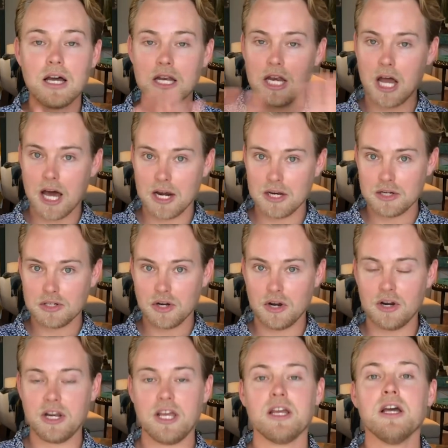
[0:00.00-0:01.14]
Not an
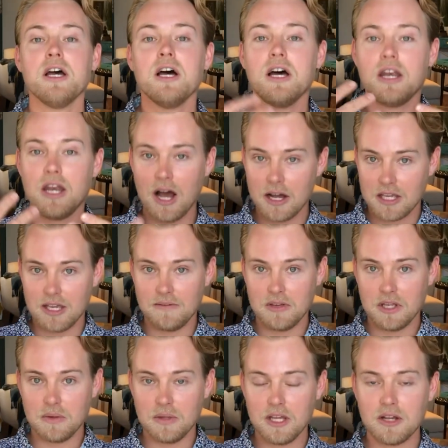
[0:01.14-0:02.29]
attorney, not
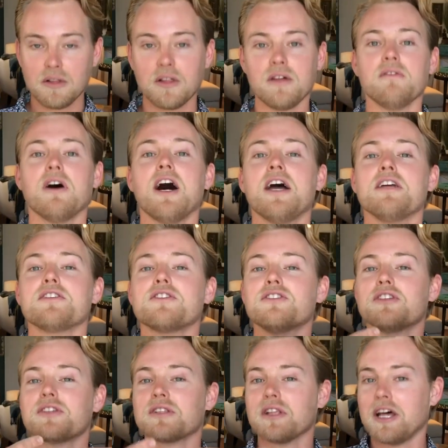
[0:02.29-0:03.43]
giving you legal advice,
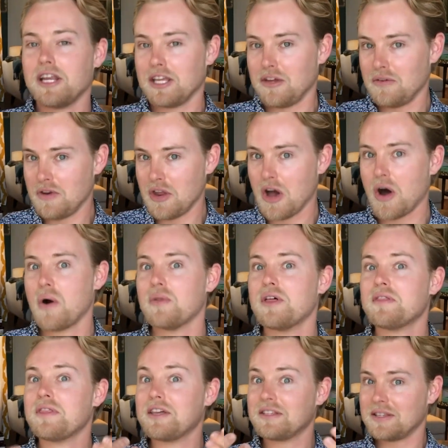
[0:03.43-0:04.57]
just letting you know
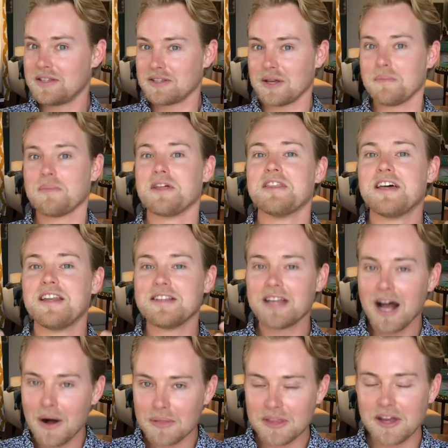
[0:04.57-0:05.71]
that this is something that is
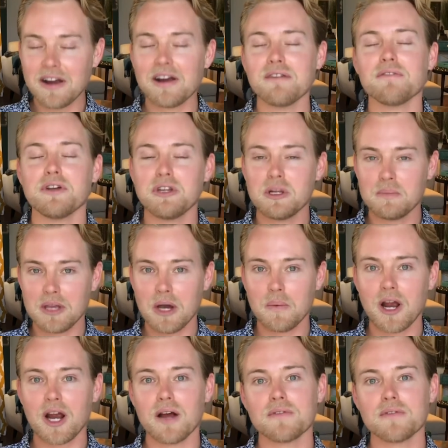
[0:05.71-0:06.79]
out there for you to be aware